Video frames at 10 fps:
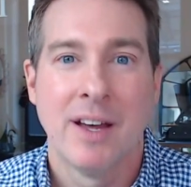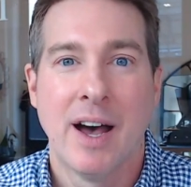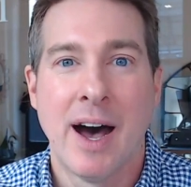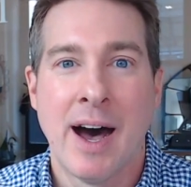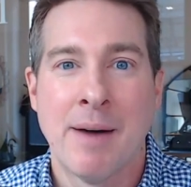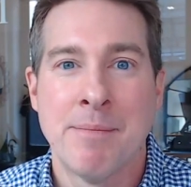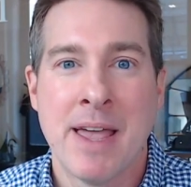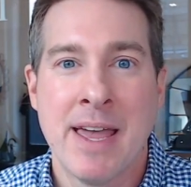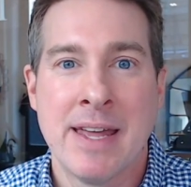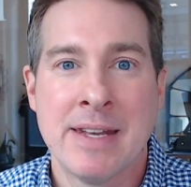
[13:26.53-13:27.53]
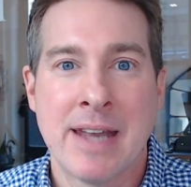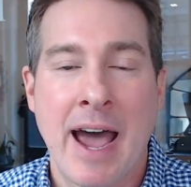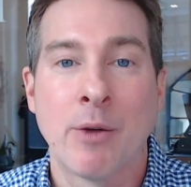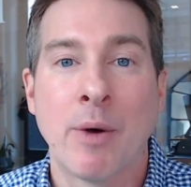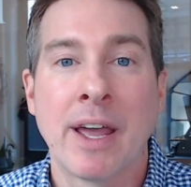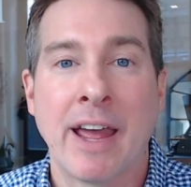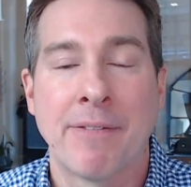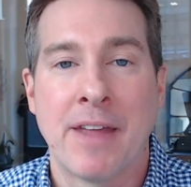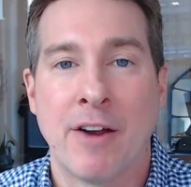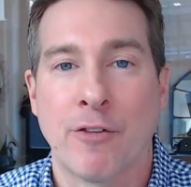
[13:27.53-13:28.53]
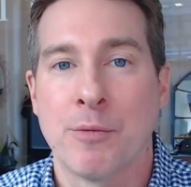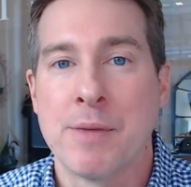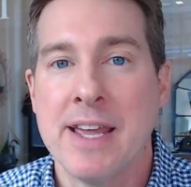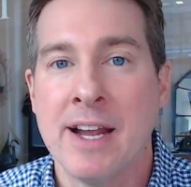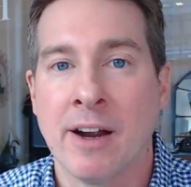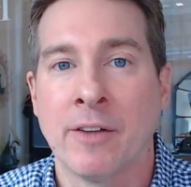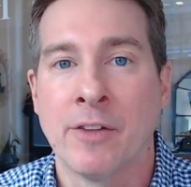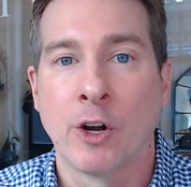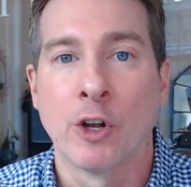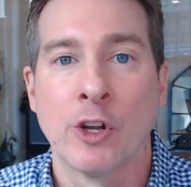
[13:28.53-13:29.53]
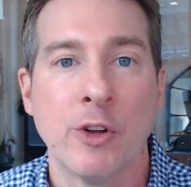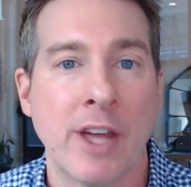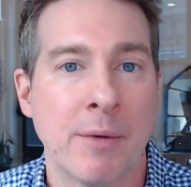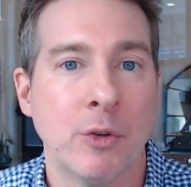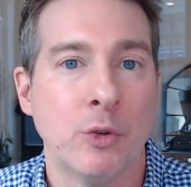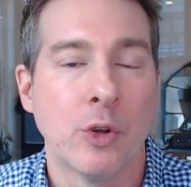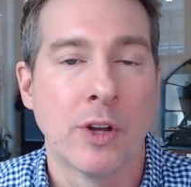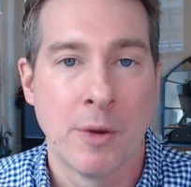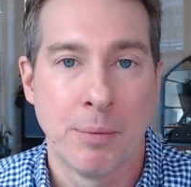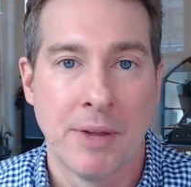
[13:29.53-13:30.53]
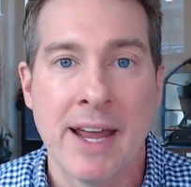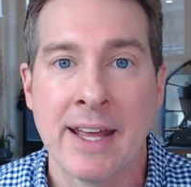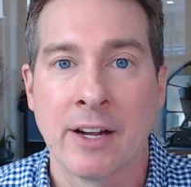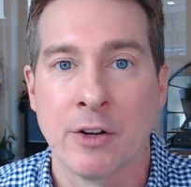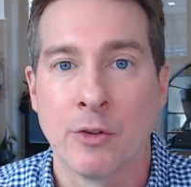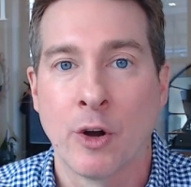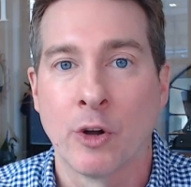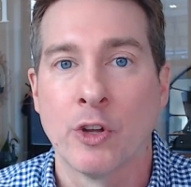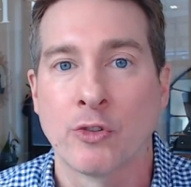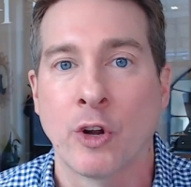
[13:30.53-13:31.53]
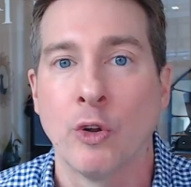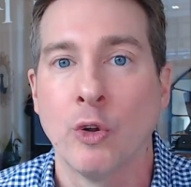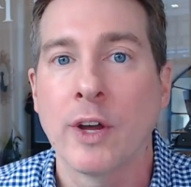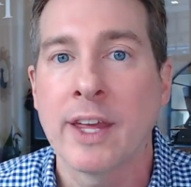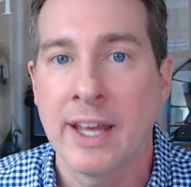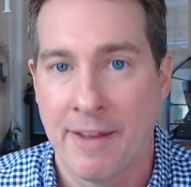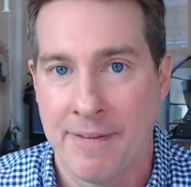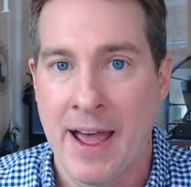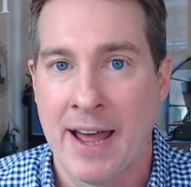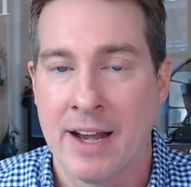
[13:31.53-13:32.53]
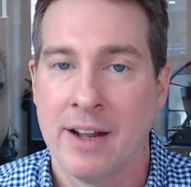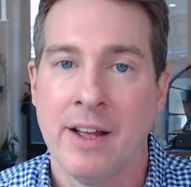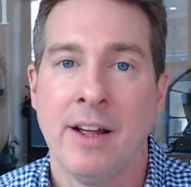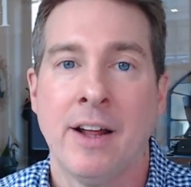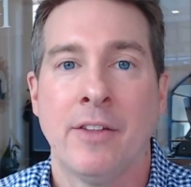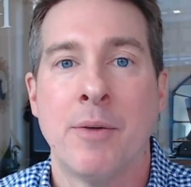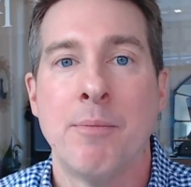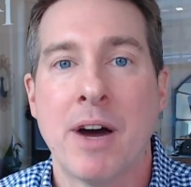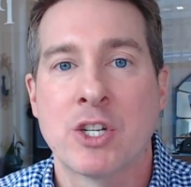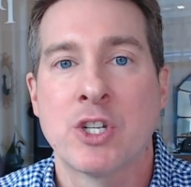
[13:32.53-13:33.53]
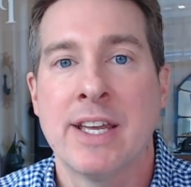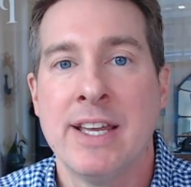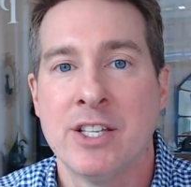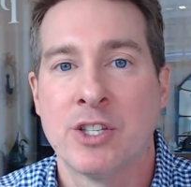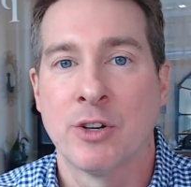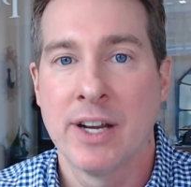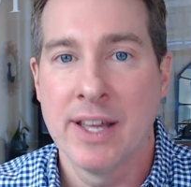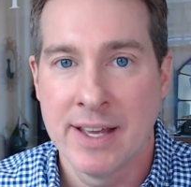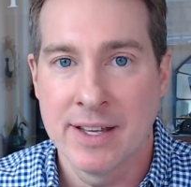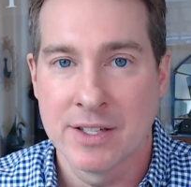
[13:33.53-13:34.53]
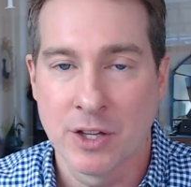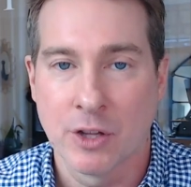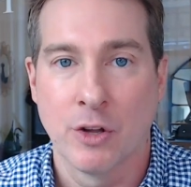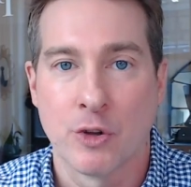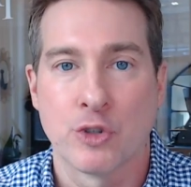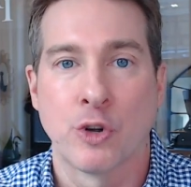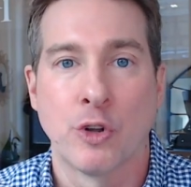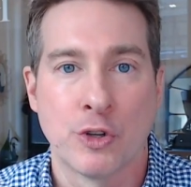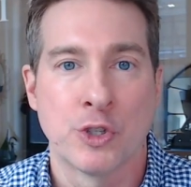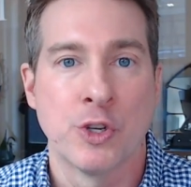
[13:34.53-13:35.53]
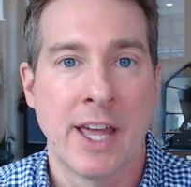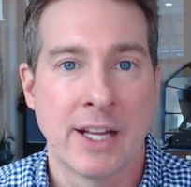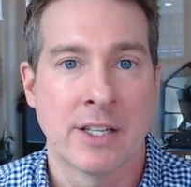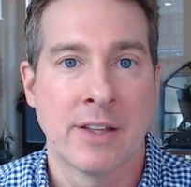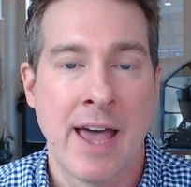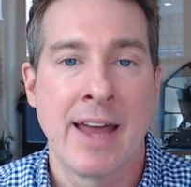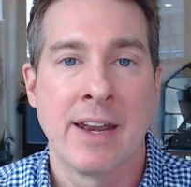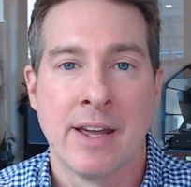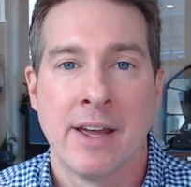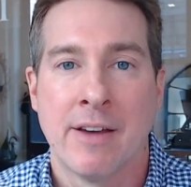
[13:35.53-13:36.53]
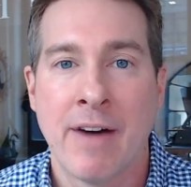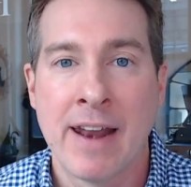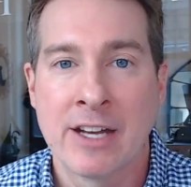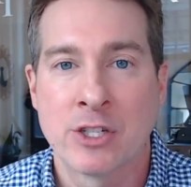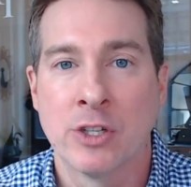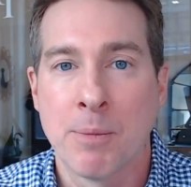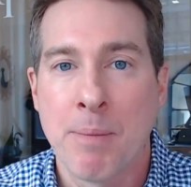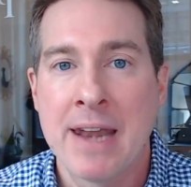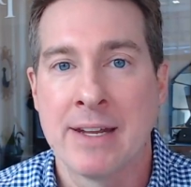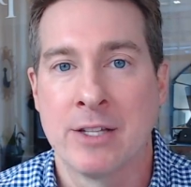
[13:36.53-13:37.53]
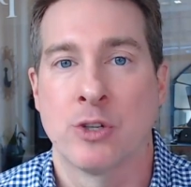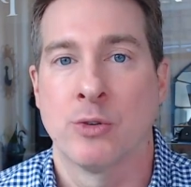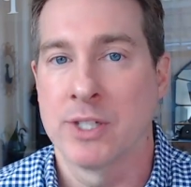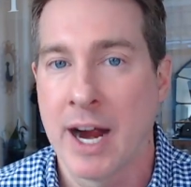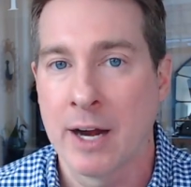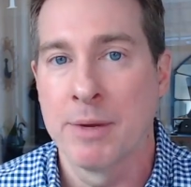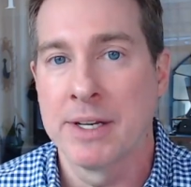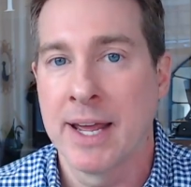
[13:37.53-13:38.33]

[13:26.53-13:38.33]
And how do I get there from here? And the earlier you get your planning or the earlier you start looking at that, the much easier it is, the closer and closer you get to that financial independence or retirement